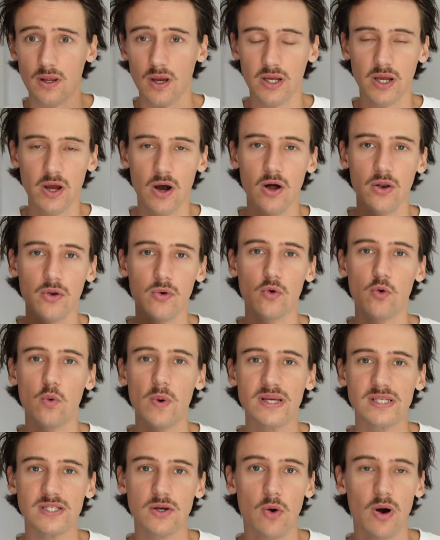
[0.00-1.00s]
I can't
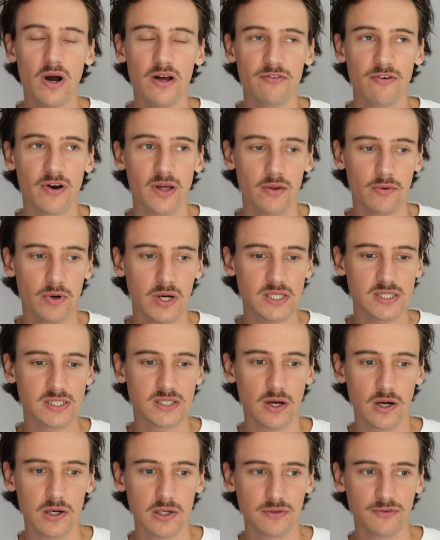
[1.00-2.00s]
always quite find the right
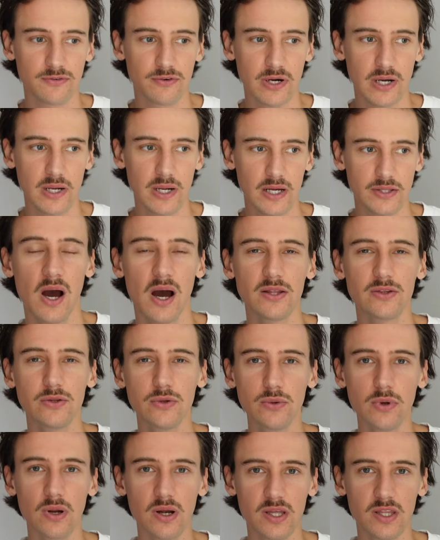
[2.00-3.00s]
style for it. I, I
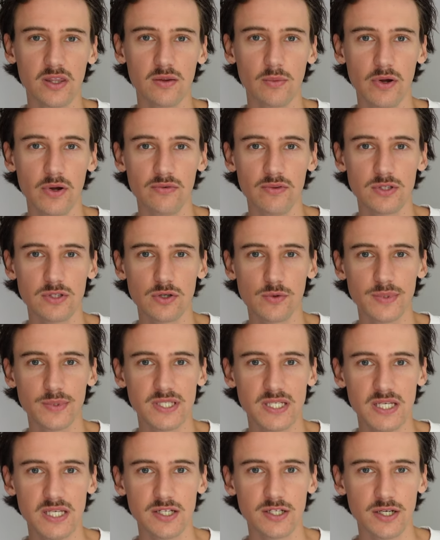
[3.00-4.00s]
do like them over the top of
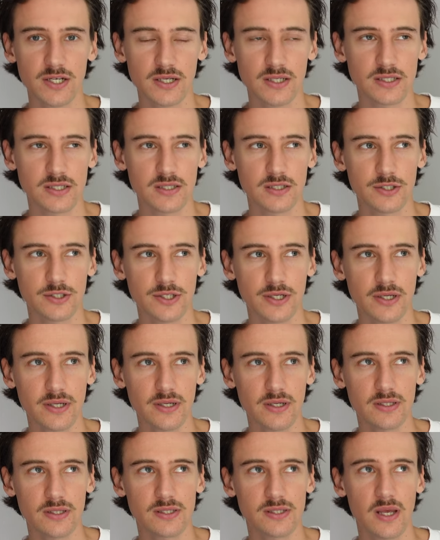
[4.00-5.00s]
t-shirts and
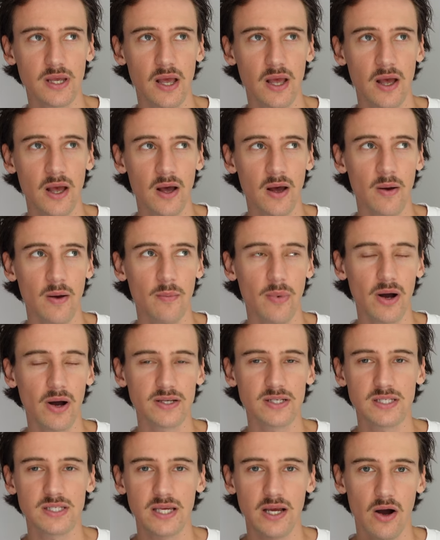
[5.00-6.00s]
shirts, but I
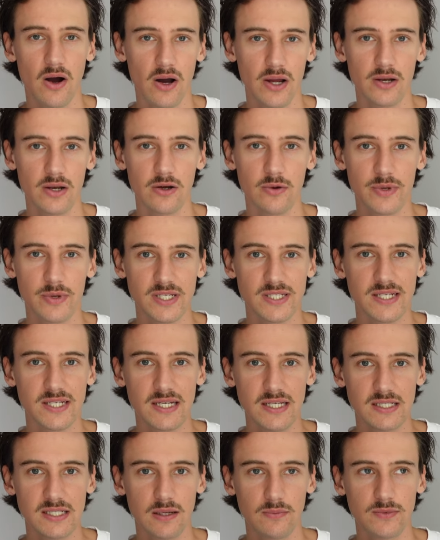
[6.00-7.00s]
just think I look a bit
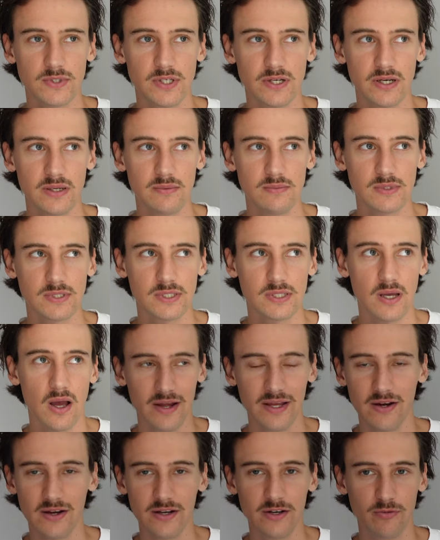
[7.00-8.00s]
silly sometimes. I
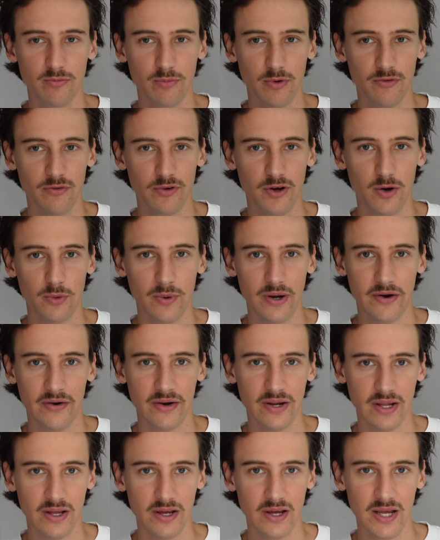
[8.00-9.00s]
kind of prefer
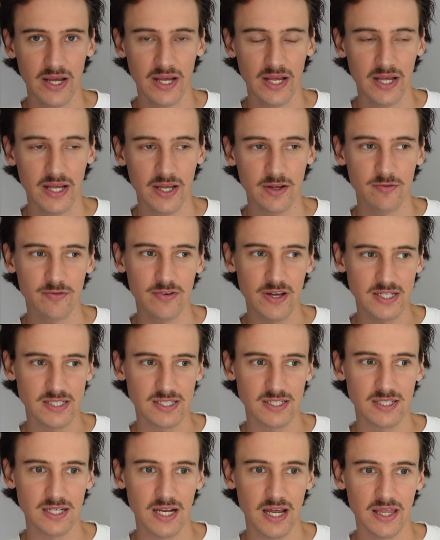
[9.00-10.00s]
wearing
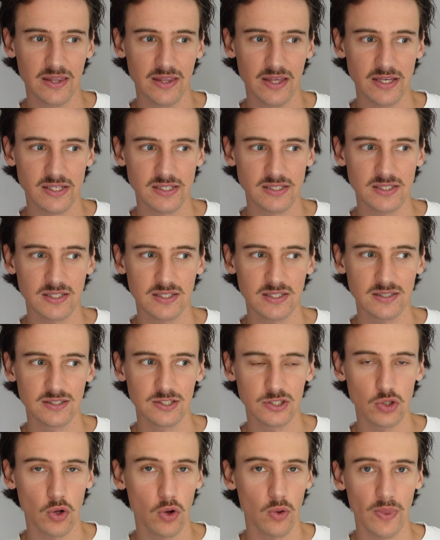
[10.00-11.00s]
vests like this
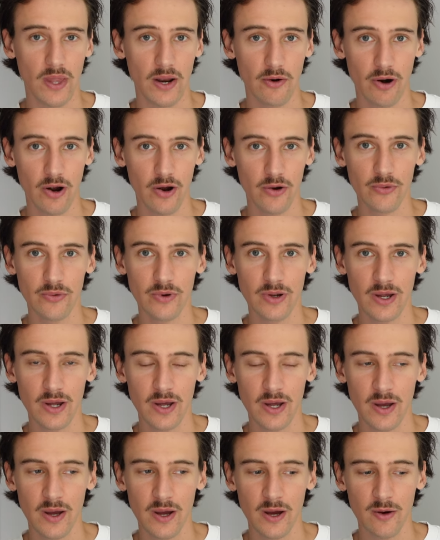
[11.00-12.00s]
just on their own
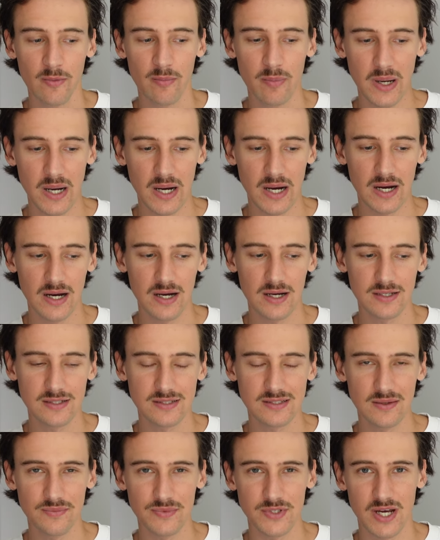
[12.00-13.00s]
but
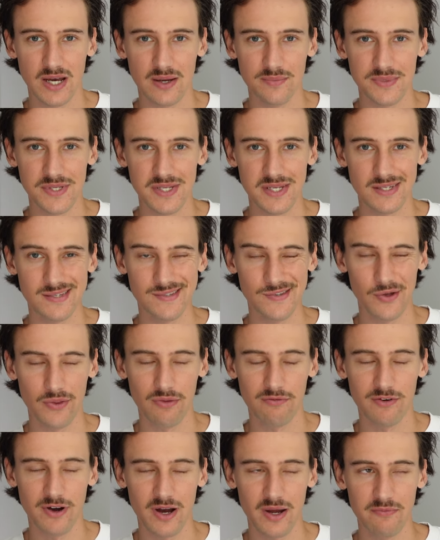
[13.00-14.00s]
sometimes it's
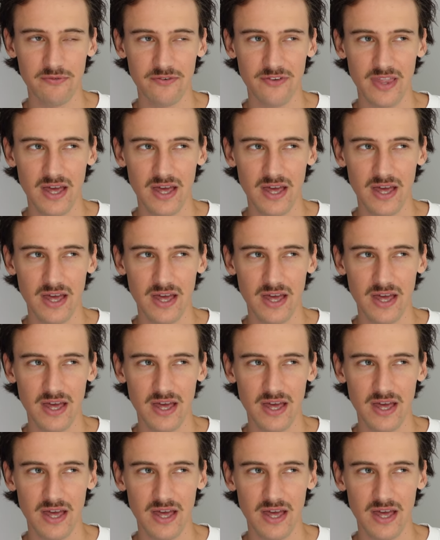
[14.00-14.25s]
not vibe for